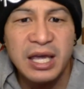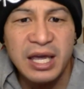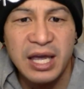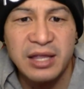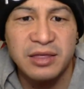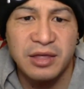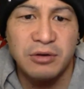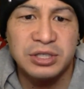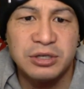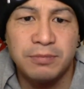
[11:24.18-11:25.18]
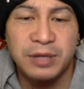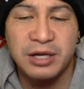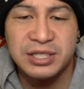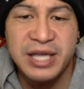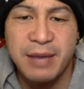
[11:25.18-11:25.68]
and those two
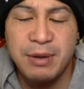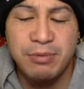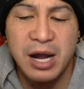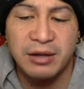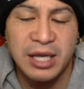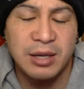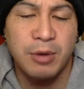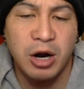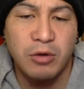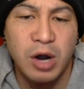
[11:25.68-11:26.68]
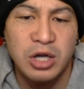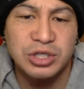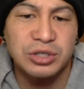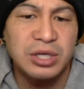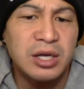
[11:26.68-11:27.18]
players, Dyami Brown and Amari
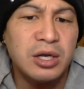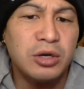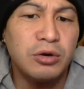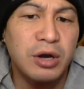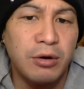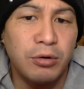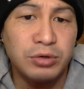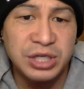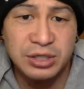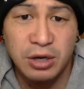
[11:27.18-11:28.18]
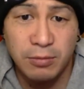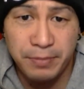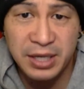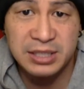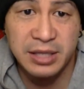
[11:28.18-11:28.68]
Rodgers, who just go
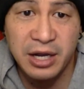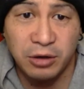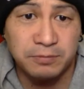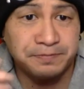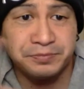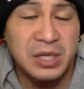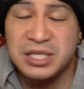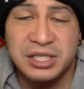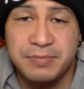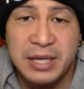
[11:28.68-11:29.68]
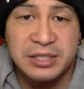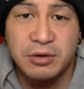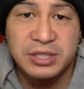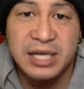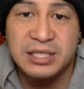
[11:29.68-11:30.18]
picks later? It just makes
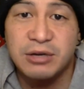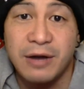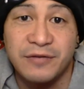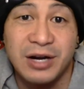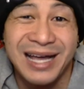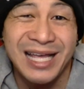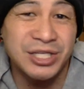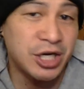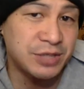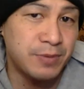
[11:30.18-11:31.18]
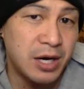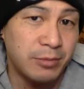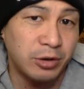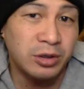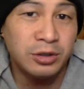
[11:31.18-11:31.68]
no sense to go after a guy like Josh
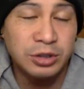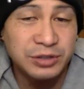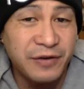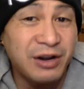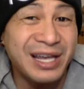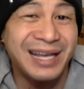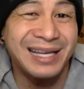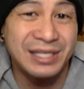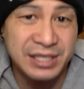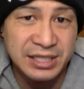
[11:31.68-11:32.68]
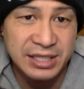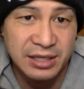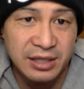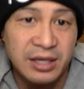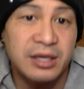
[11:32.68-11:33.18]
Palmer, who's very
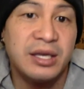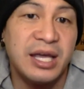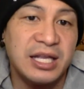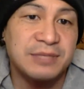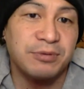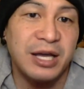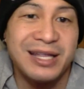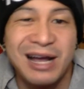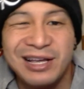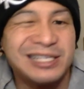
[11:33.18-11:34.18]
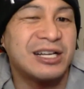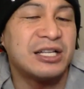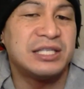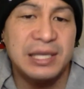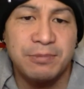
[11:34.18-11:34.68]
inconsistent in his play. Now, he's a
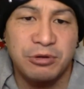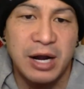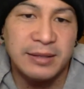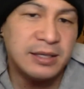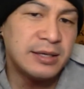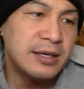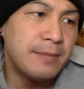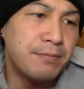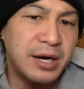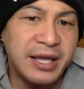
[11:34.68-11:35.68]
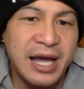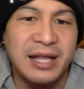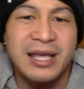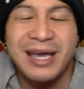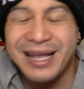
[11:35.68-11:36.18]
good deep threat, but
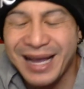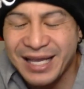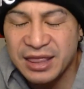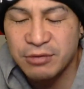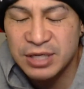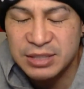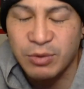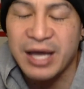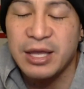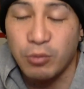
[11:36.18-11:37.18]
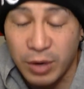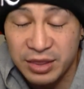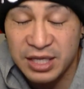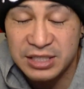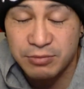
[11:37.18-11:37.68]
again, and I get the reason why they
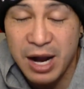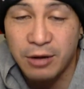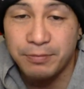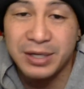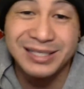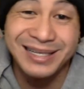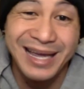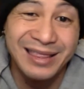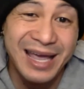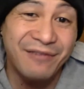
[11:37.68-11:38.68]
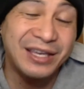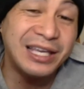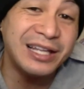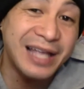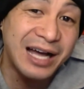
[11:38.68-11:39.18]
went this route, because again, they have
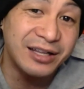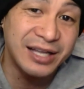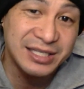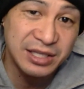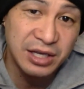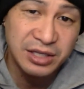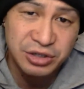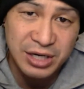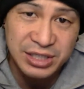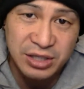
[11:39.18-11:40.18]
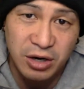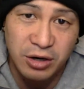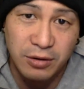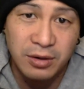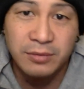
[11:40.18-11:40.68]
Keenan Allen as the entrenched
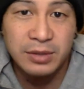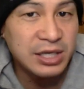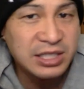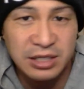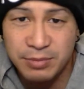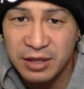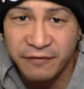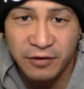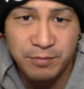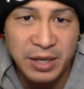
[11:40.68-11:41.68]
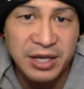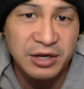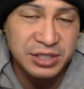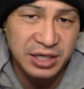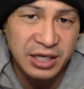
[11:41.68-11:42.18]
starter. He's going to be there for many
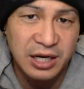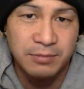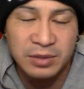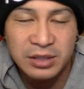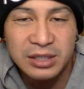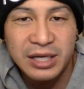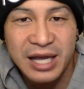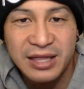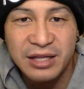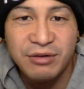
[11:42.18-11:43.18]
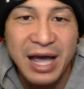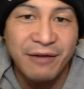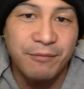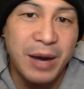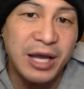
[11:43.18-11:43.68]
years to come. And then you
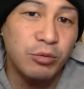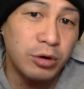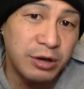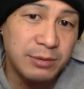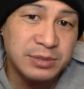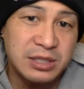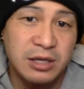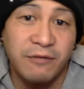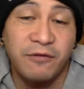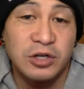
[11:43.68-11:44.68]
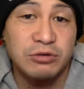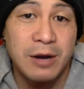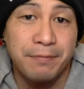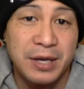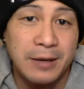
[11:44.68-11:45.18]
have Mike Williams, their first
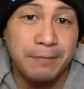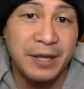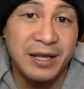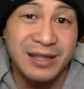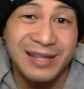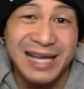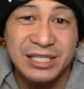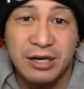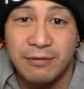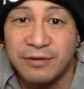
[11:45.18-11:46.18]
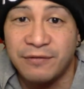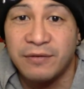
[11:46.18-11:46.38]
round pick, playing in the last year